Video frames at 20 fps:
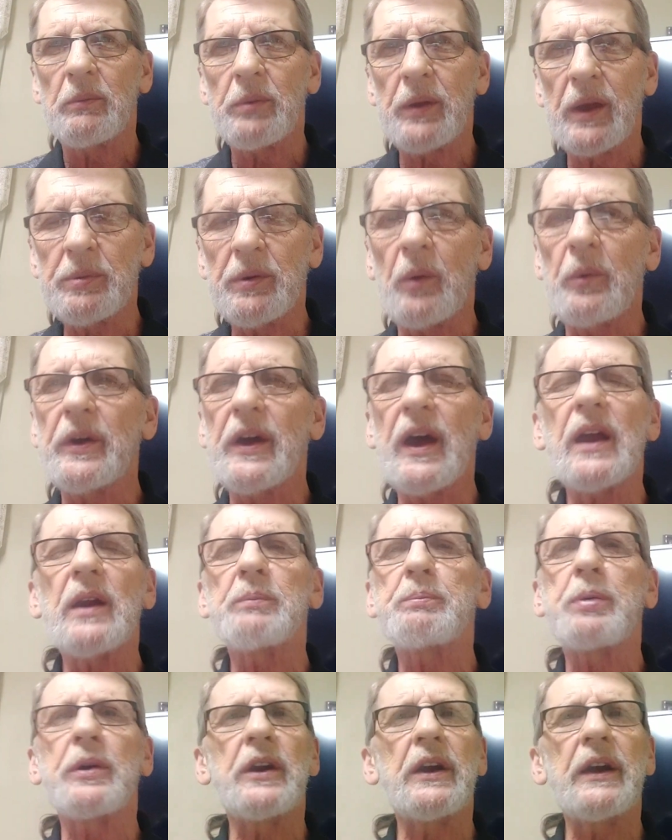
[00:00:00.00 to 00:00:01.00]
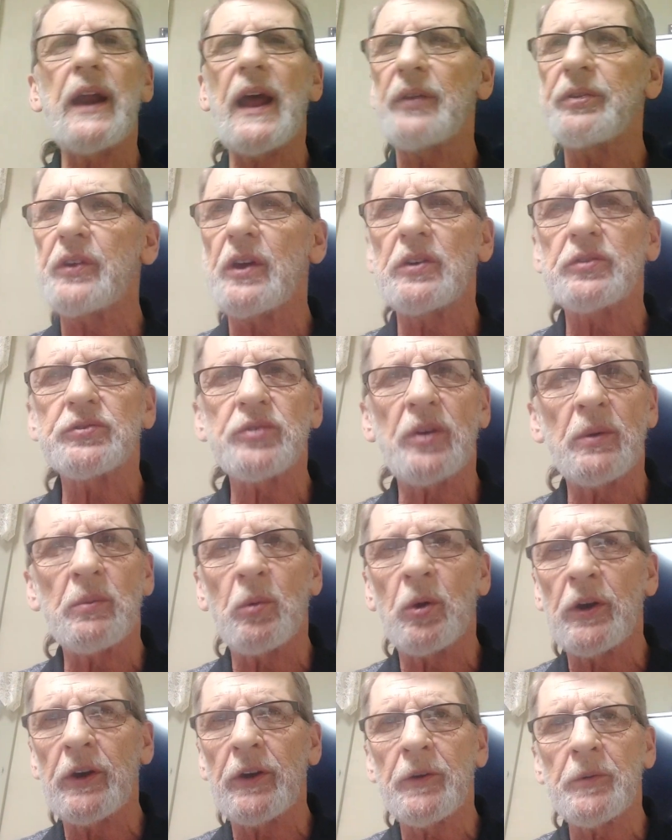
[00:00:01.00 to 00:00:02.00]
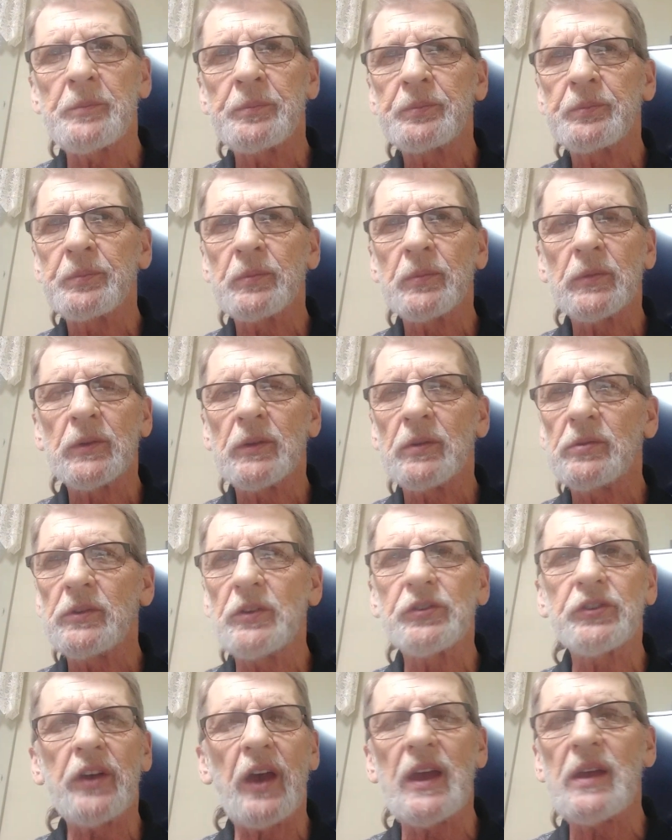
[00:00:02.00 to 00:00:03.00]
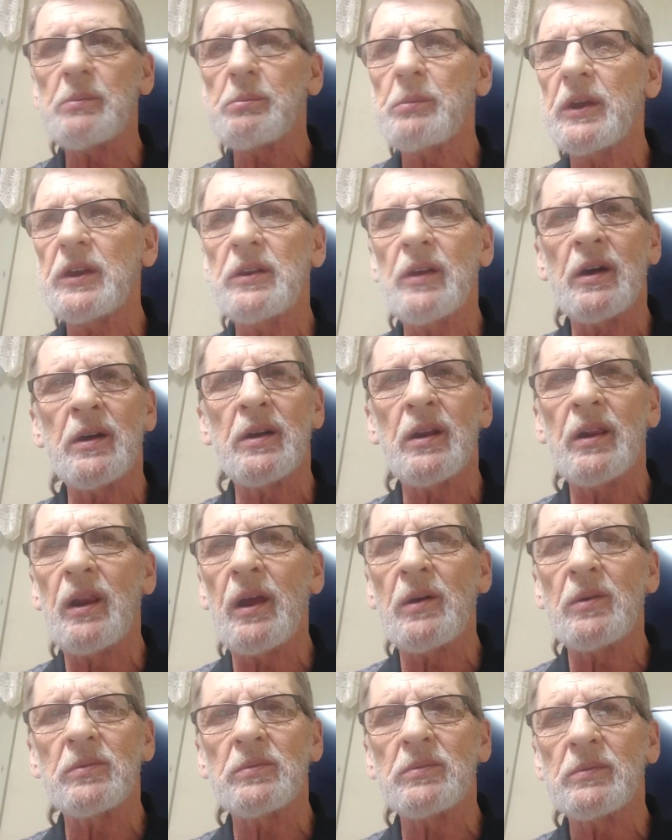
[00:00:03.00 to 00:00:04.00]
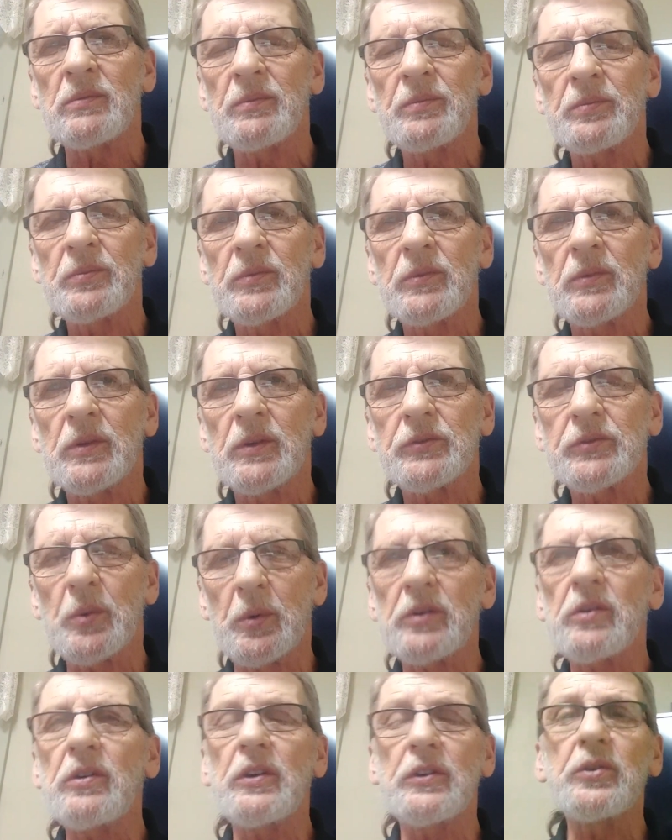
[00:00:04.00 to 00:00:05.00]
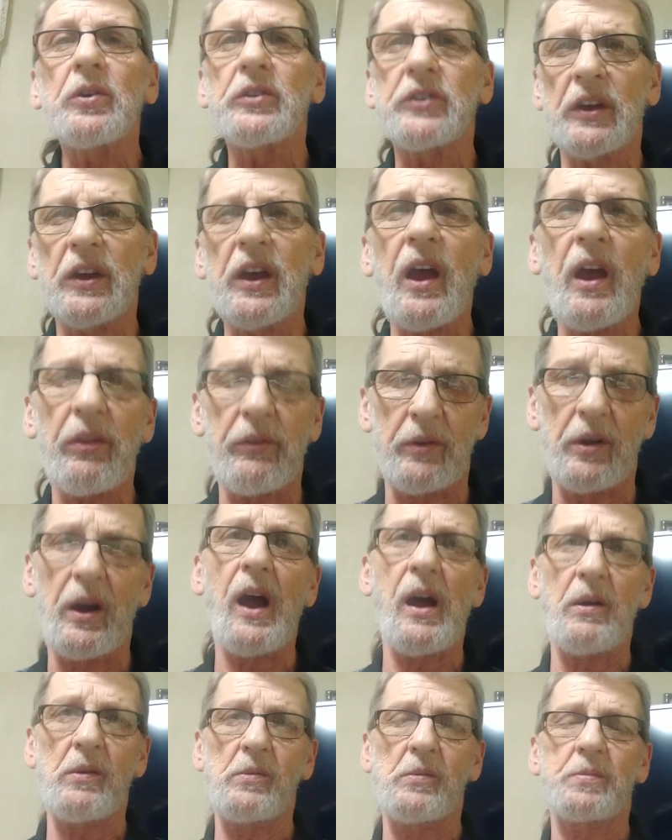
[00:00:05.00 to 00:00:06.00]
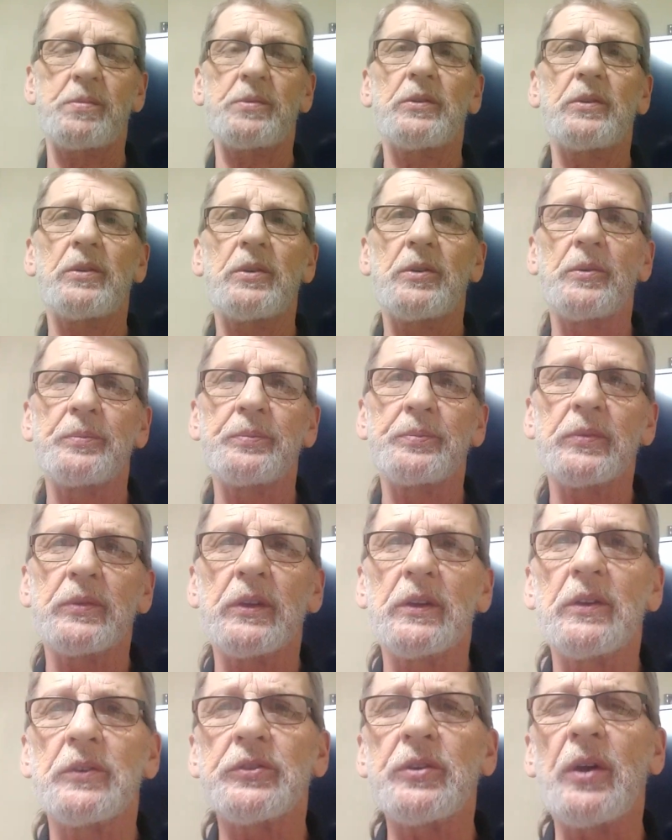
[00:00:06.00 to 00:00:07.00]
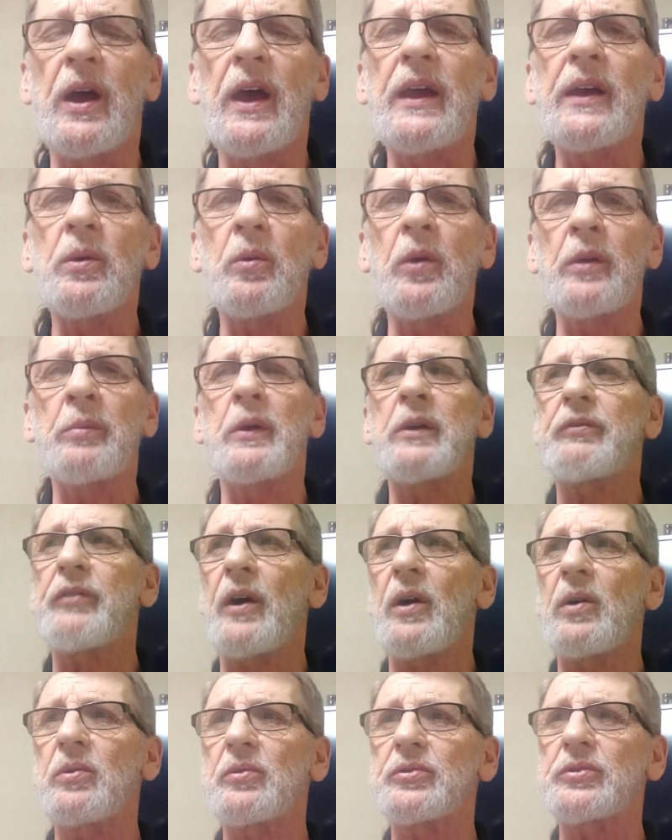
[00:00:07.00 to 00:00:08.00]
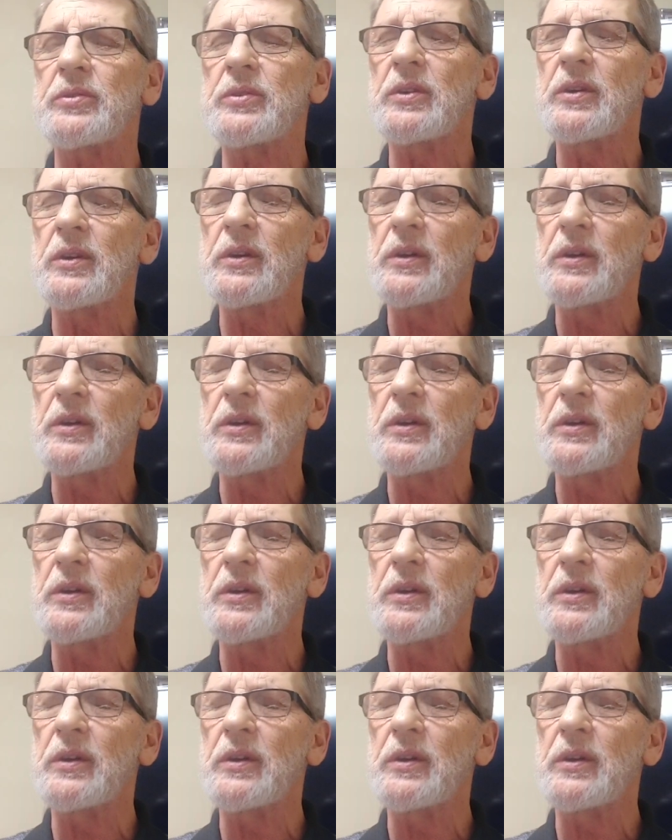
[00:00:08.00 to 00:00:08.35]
People, we got to put it out there somewhere. This can't be done alone. So we're going to do it together, I hope. So hang with me, folks.